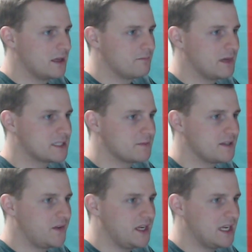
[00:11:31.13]
Matsimus,
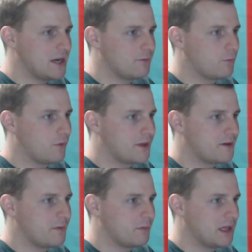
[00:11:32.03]
if you need help with War
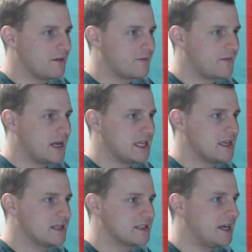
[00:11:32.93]
Thunder, I've been playing 5
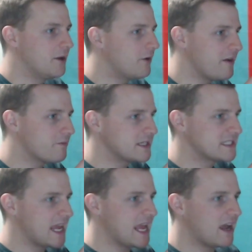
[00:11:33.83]
years. I know everybody's
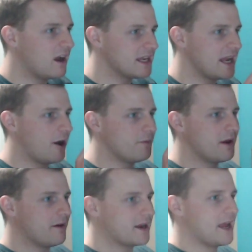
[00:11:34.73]
saying, I can help
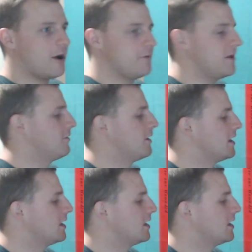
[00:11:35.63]
you, I can help you.